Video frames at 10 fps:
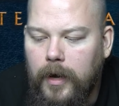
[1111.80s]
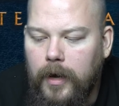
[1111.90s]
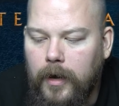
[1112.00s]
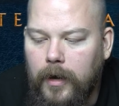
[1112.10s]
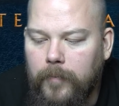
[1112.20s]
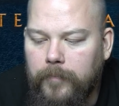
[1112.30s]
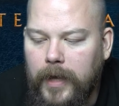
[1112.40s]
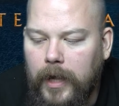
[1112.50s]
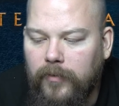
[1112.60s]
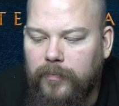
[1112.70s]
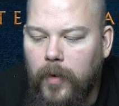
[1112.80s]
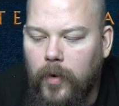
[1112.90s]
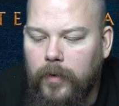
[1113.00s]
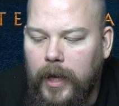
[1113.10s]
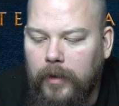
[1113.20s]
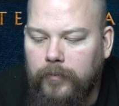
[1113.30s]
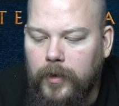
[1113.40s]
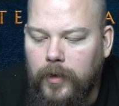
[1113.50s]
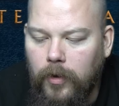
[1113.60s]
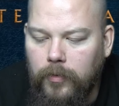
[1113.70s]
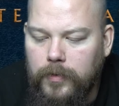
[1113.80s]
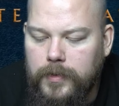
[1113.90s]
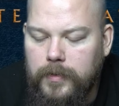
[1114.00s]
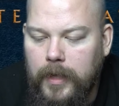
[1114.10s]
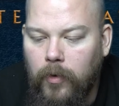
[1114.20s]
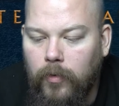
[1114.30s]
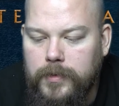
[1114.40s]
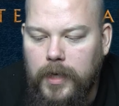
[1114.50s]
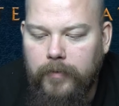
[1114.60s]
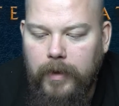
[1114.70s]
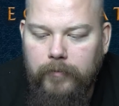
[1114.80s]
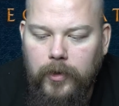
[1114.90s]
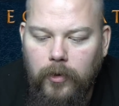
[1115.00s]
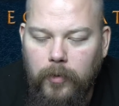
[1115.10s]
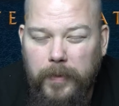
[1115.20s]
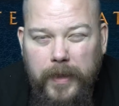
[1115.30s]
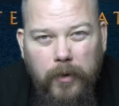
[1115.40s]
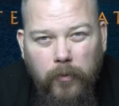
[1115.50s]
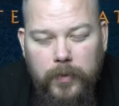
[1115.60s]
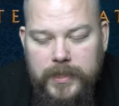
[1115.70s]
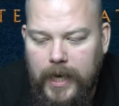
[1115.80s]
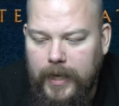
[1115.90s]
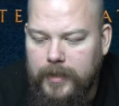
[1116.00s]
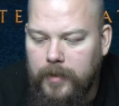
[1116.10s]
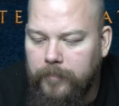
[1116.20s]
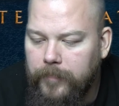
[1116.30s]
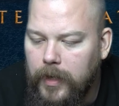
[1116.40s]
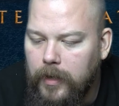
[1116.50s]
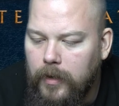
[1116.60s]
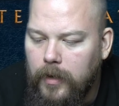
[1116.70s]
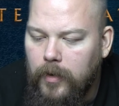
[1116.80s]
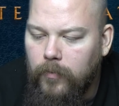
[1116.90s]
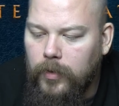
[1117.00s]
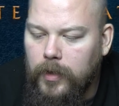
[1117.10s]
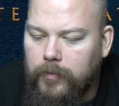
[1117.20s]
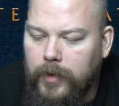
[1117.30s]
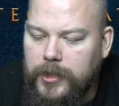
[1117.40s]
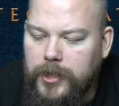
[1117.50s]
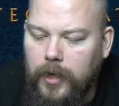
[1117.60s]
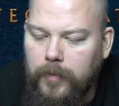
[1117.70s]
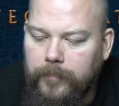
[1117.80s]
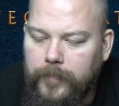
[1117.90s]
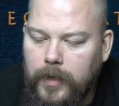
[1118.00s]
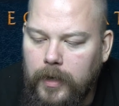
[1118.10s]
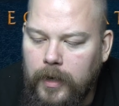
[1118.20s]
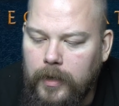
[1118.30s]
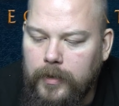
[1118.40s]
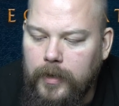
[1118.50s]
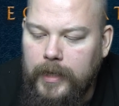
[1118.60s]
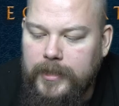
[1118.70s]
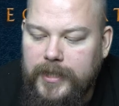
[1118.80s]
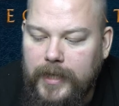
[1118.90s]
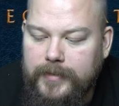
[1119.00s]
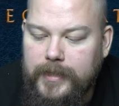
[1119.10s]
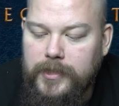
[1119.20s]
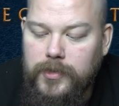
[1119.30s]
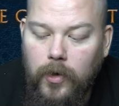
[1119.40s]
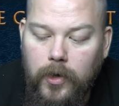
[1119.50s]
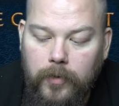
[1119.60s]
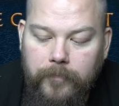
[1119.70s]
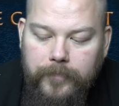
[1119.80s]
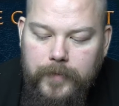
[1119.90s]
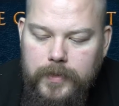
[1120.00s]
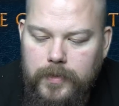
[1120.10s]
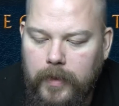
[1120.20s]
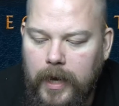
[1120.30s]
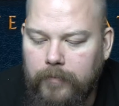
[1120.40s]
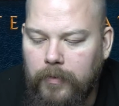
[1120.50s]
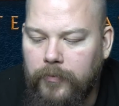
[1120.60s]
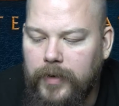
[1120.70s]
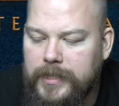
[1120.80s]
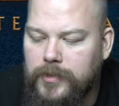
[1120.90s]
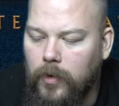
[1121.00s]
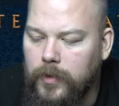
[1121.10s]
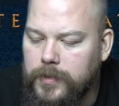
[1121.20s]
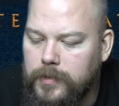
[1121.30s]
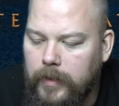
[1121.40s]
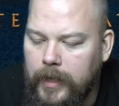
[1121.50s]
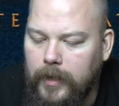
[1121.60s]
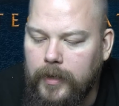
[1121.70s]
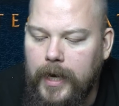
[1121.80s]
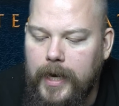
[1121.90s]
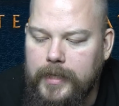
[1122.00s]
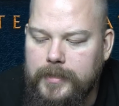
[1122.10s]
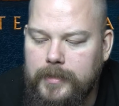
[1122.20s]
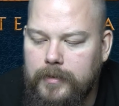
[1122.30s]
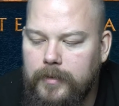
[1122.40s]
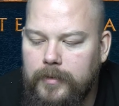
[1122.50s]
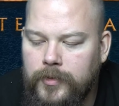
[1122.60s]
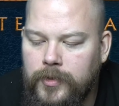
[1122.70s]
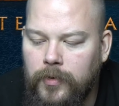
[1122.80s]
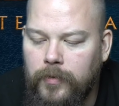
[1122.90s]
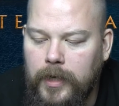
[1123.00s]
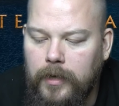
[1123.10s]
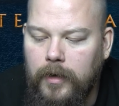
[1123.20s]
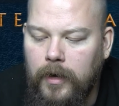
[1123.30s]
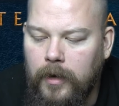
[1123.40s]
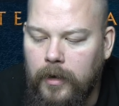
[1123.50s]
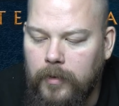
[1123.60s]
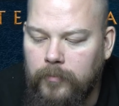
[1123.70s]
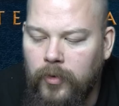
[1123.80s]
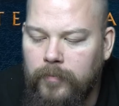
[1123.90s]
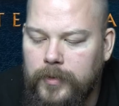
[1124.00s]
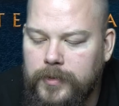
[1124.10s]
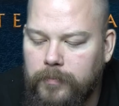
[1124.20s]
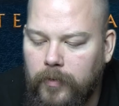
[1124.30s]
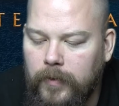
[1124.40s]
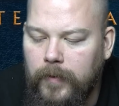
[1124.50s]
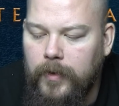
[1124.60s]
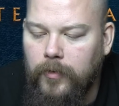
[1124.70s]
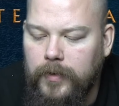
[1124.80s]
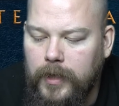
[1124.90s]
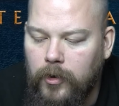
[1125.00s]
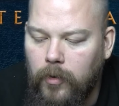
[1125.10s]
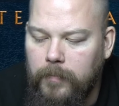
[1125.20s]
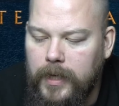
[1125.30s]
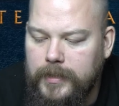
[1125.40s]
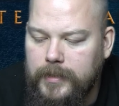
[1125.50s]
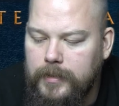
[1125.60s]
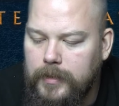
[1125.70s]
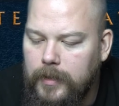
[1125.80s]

Elf Bow, Elven Cloak, so they also have the Elven Cloak that they always had. Woodland Creature and Enchanting Song. So they have the 3 songs they can cast during movement, provided they're not in combat.